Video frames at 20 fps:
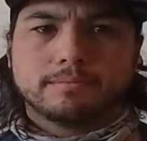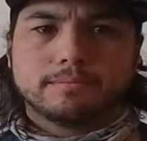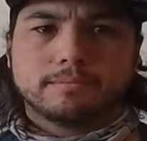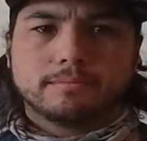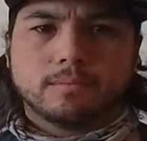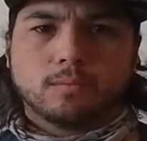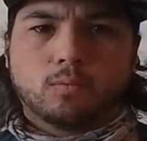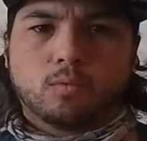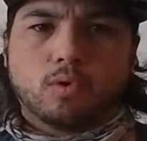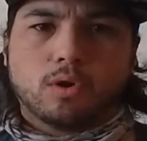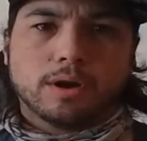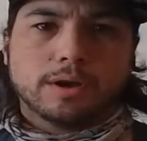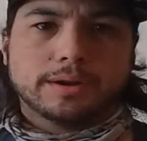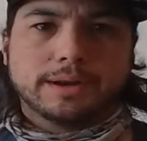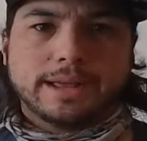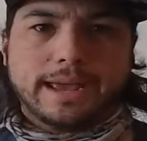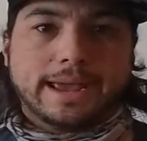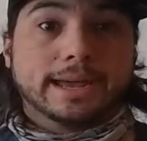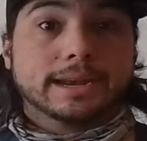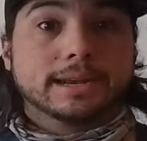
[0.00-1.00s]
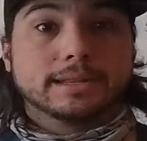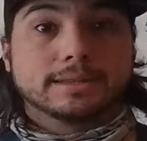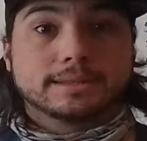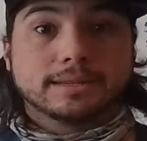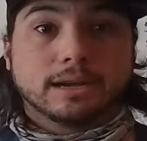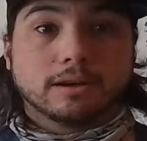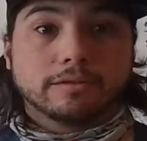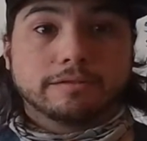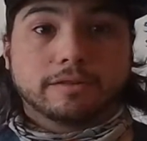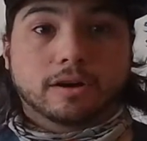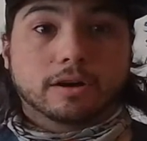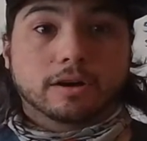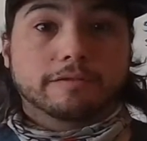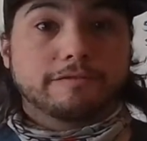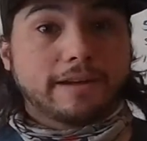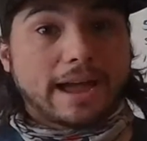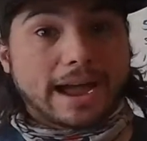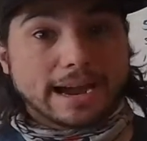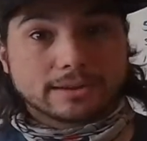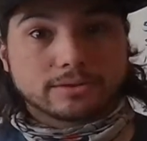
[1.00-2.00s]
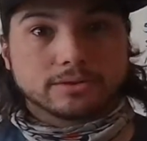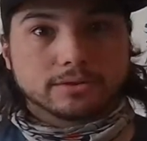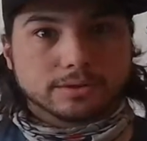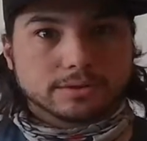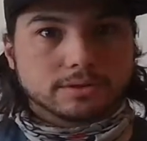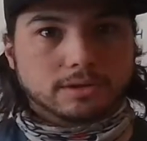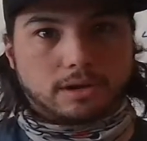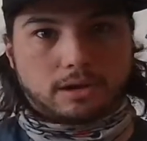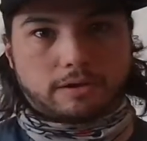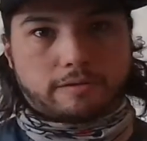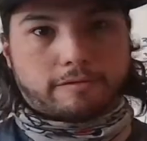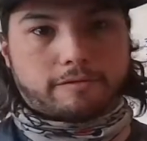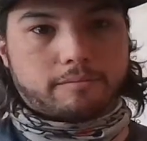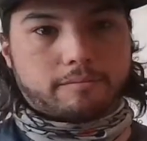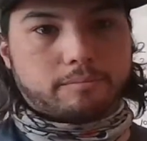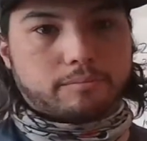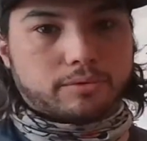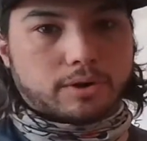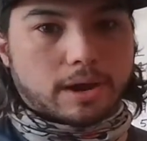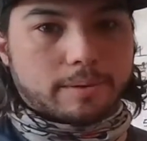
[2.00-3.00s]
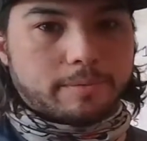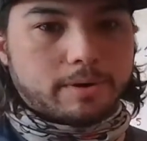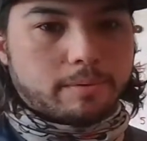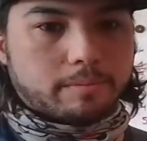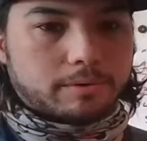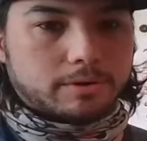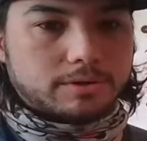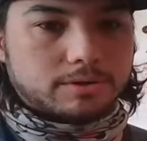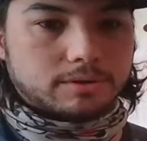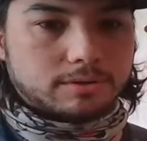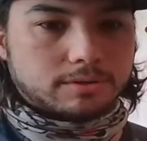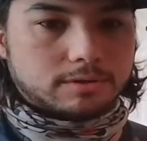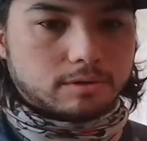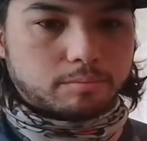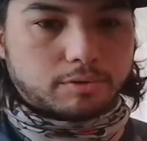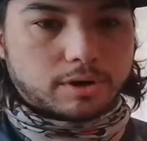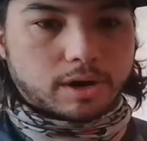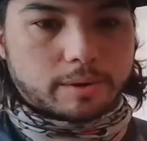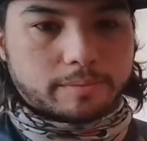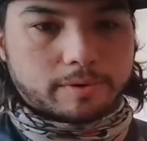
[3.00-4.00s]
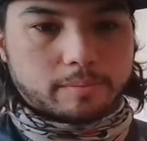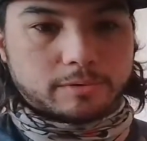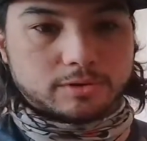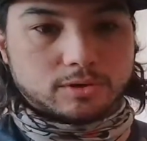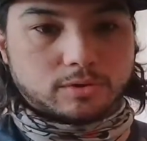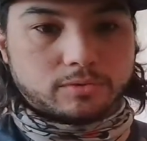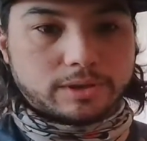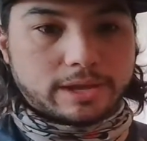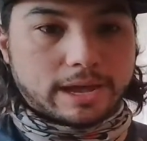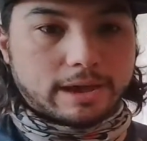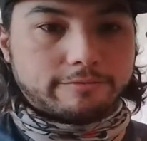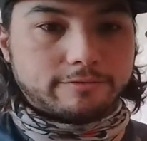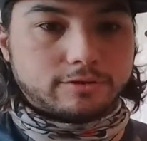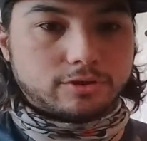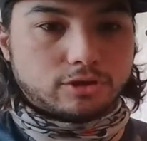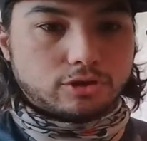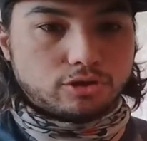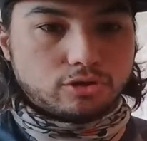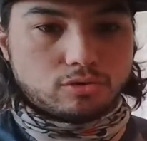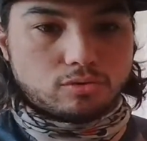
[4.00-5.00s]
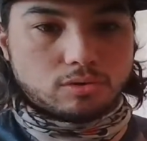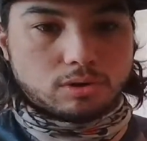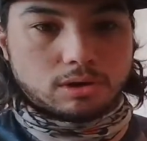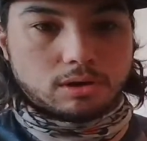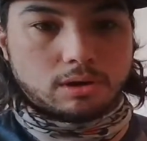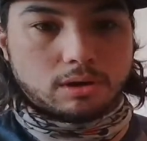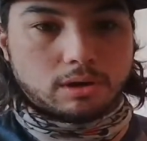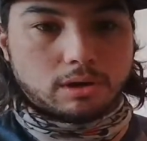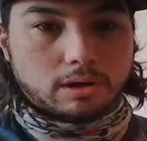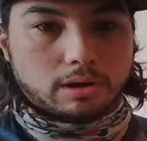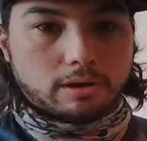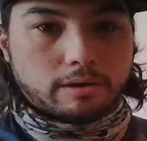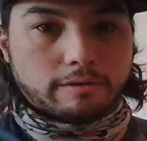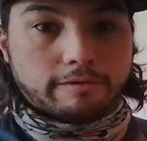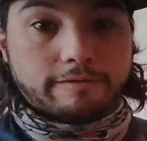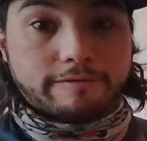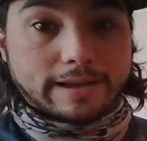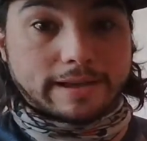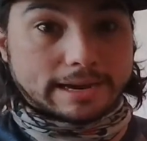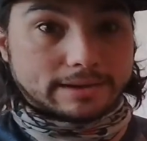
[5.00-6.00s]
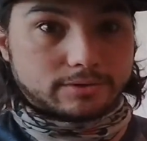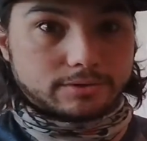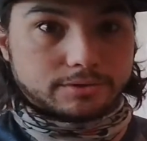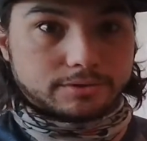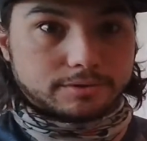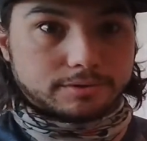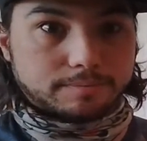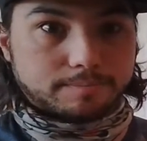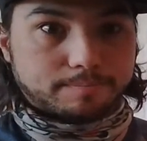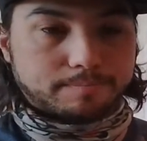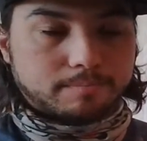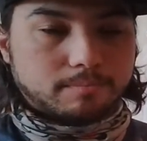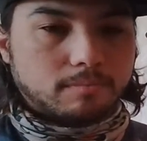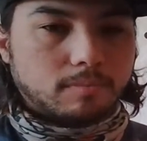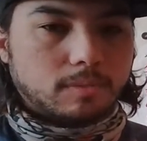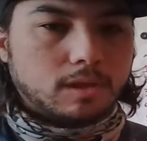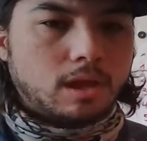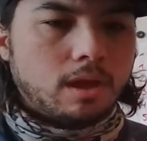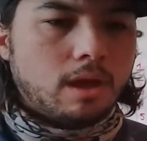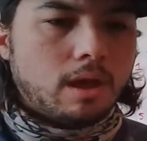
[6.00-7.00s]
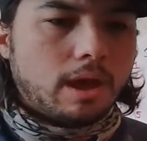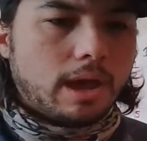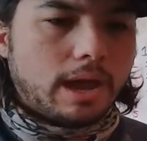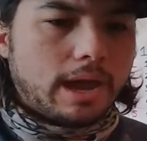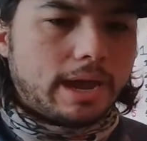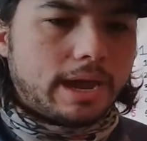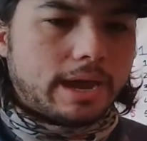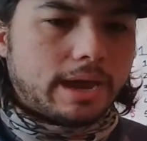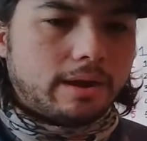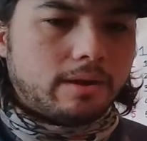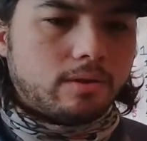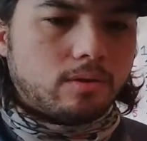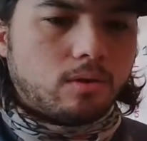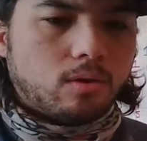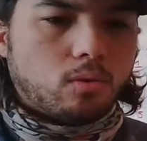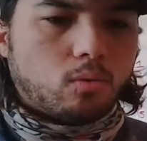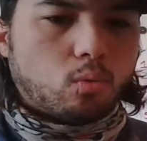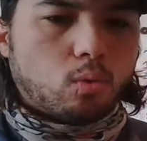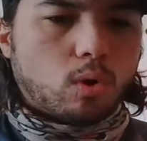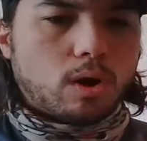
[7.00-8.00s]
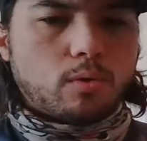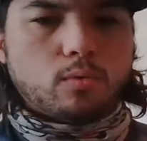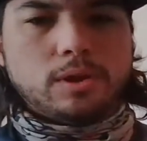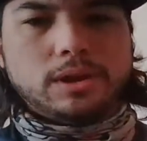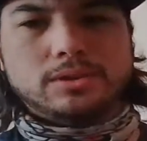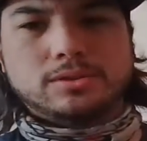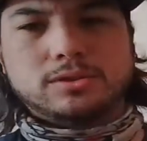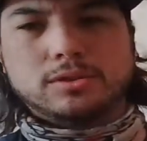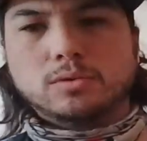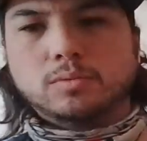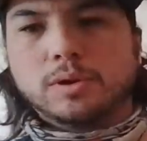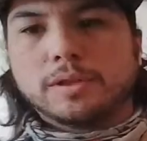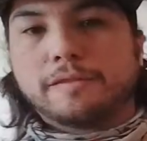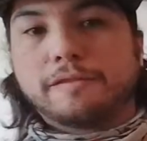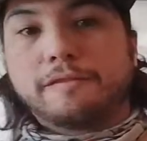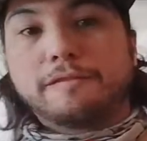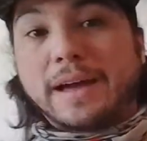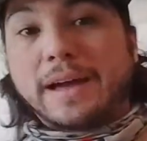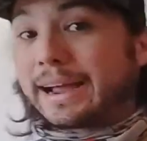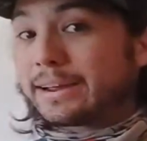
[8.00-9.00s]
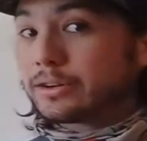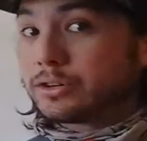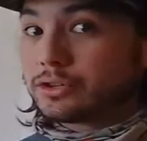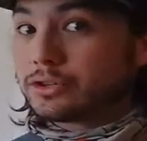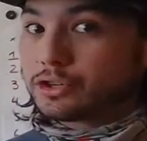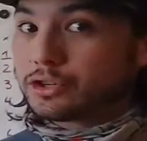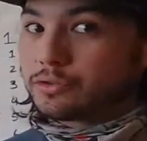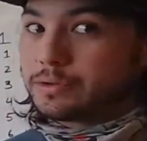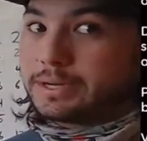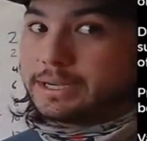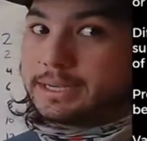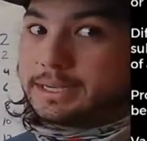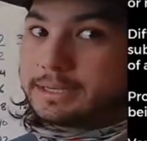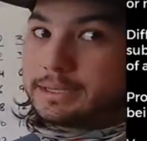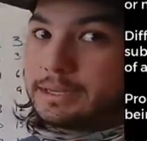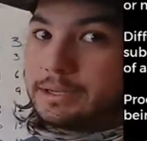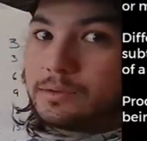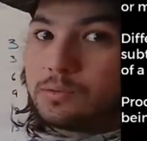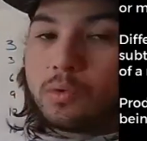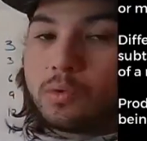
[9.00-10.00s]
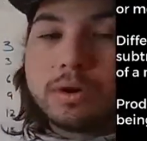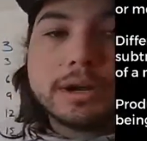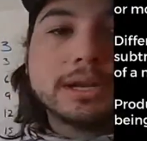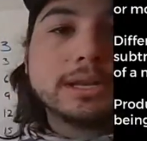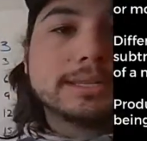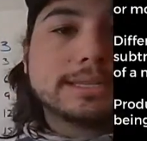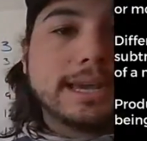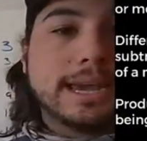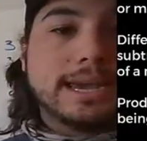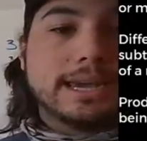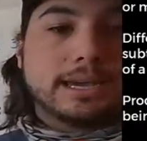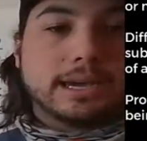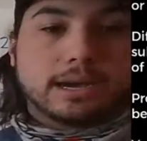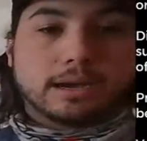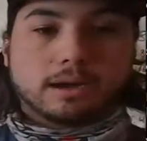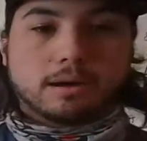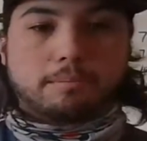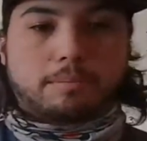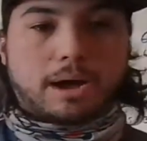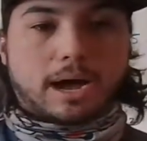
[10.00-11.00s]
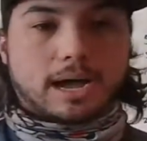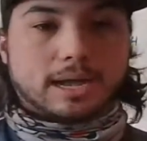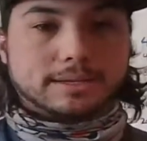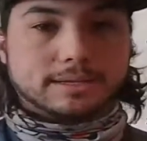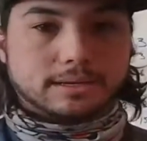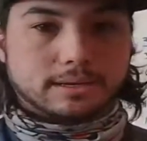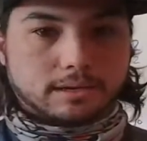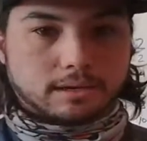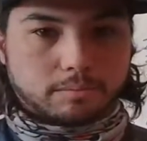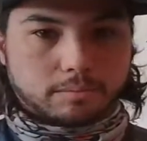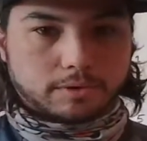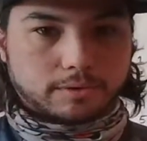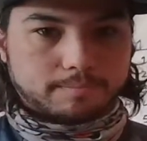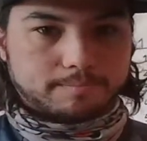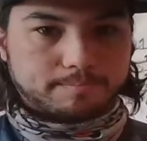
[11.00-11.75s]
One and itself are factors of prime numbers, and so prime numbers only have 2 factors. And what we do with factor trees is we're going to take a composite number